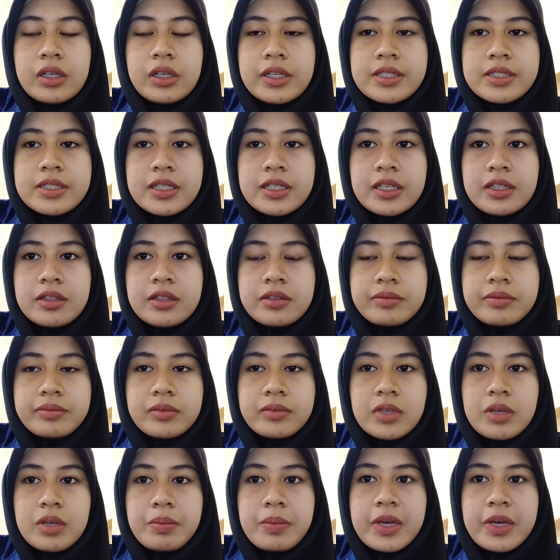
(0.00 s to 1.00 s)
is it
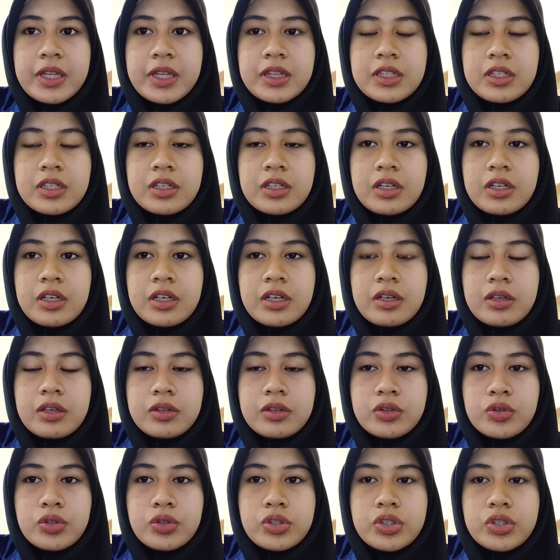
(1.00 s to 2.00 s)
better
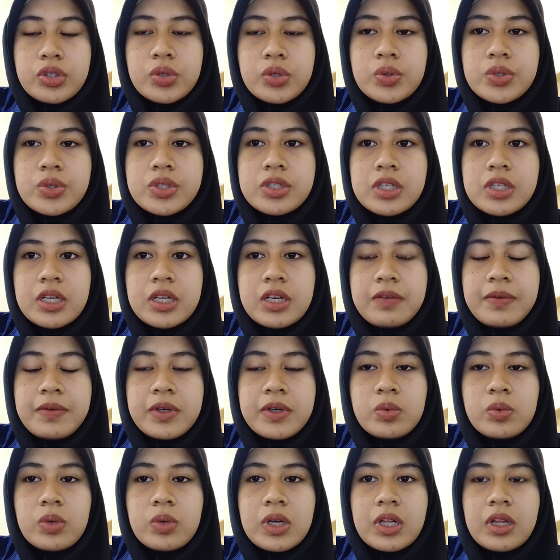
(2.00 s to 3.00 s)
to use
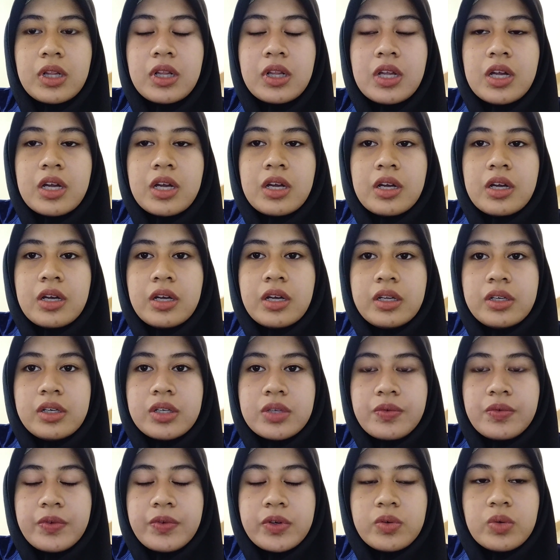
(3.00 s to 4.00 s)
individual
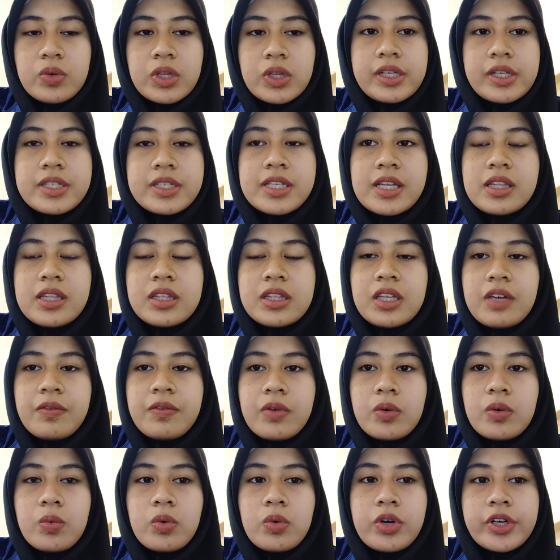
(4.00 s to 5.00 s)

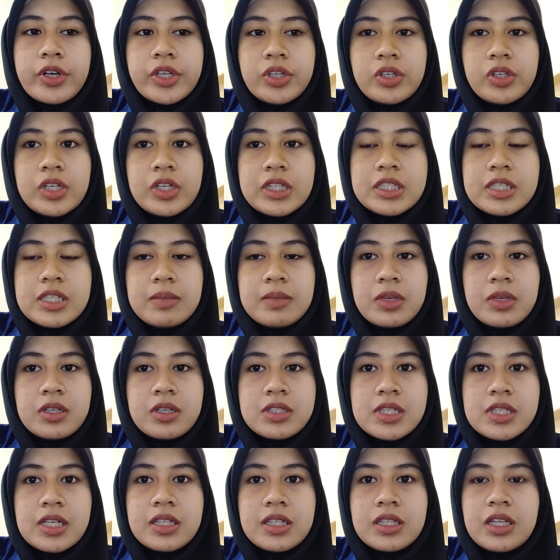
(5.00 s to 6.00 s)
incentive or work unit team
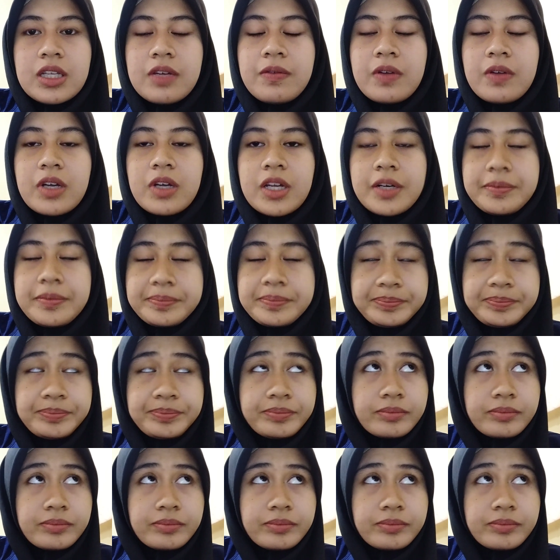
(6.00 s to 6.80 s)
incentive, and